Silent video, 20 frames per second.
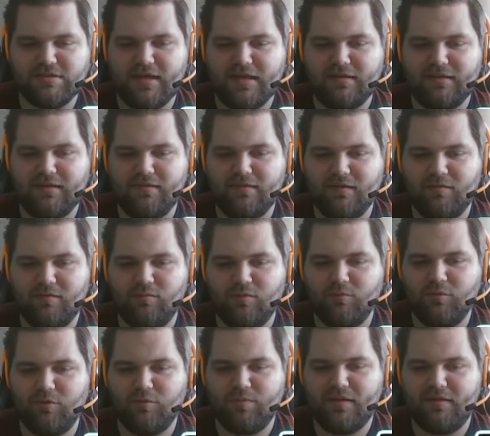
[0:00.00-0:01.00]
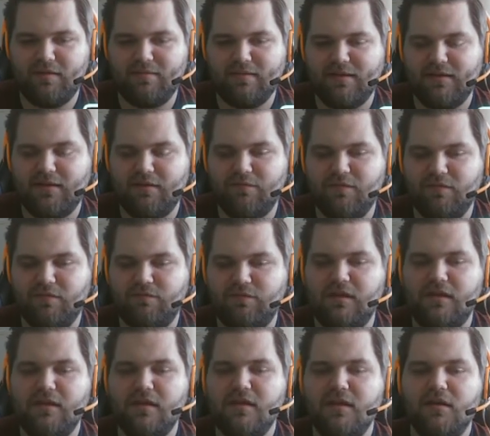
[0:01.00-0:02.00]
and this one would be exactly
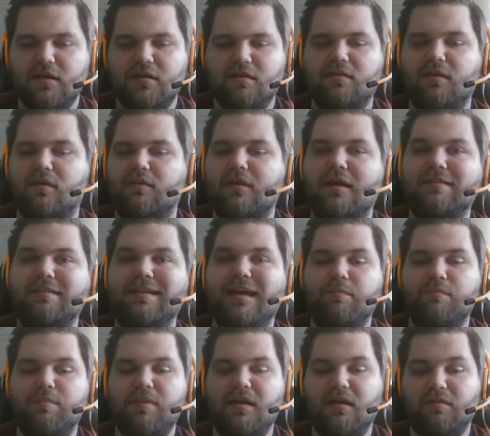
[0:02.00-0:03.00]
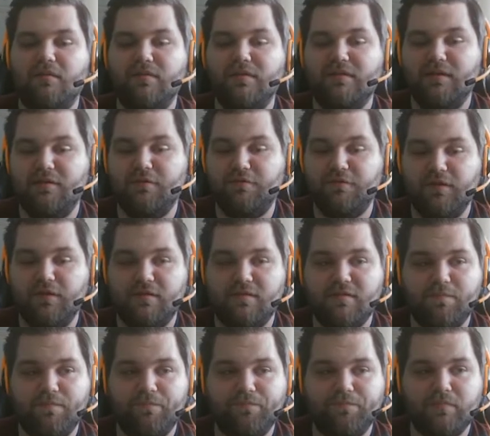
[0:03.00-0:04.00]
50, so not that big of a difference.
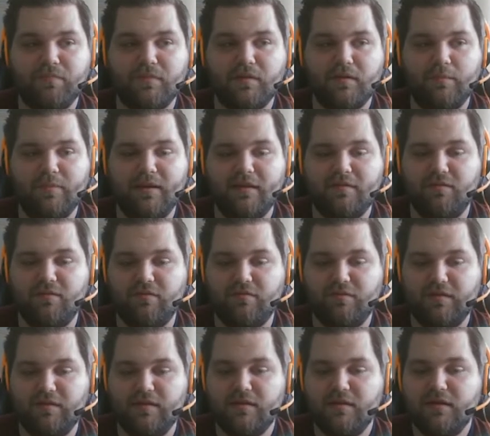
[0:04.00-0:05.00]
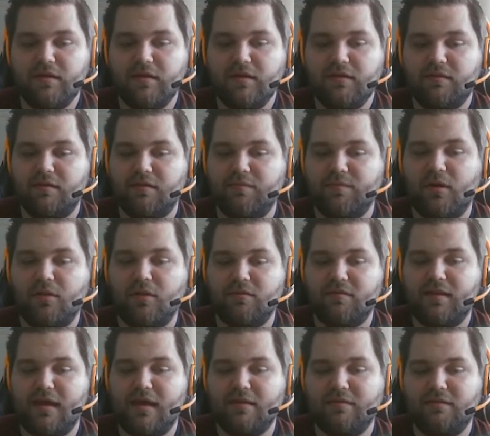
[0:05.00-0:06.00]
But as you see, the small
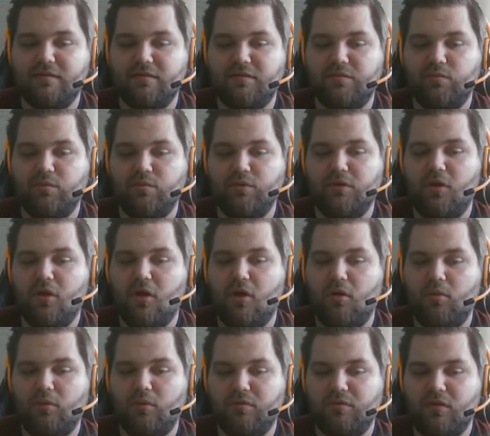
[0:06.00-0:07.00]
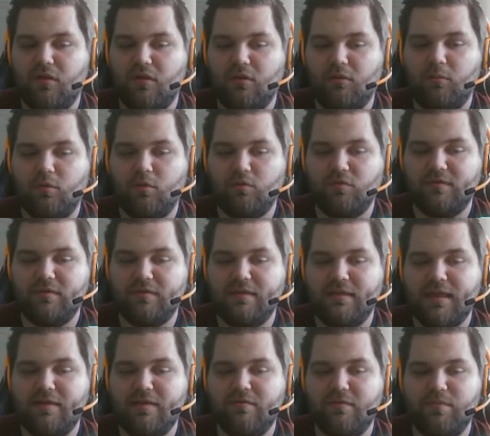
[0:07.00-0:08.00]
sizes will almost
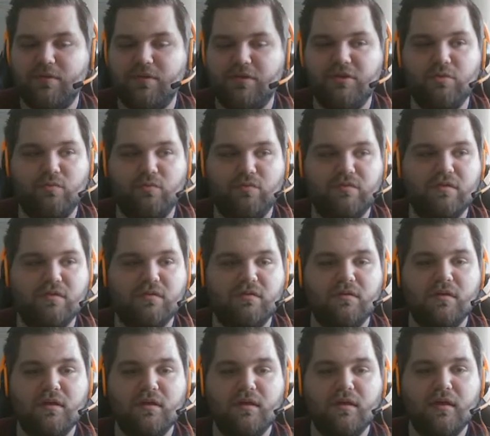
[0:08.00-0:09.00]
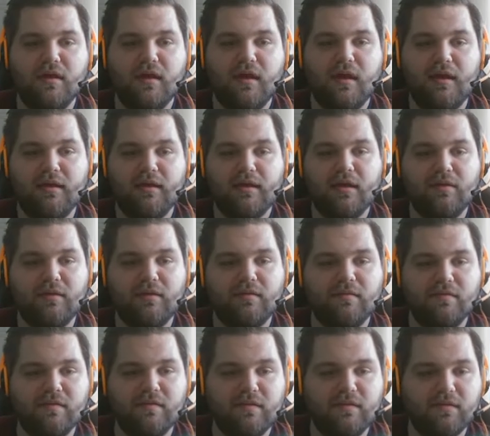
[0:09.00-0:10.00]
never be used. And now let's
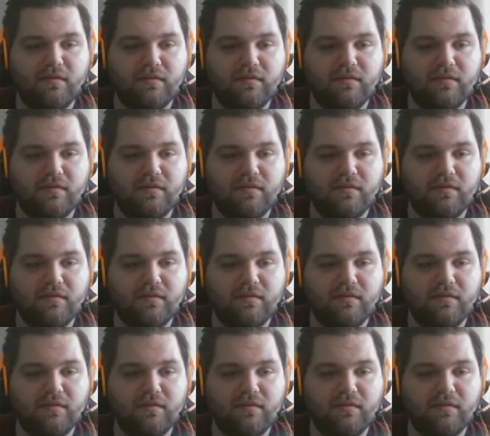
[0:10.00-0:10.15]
see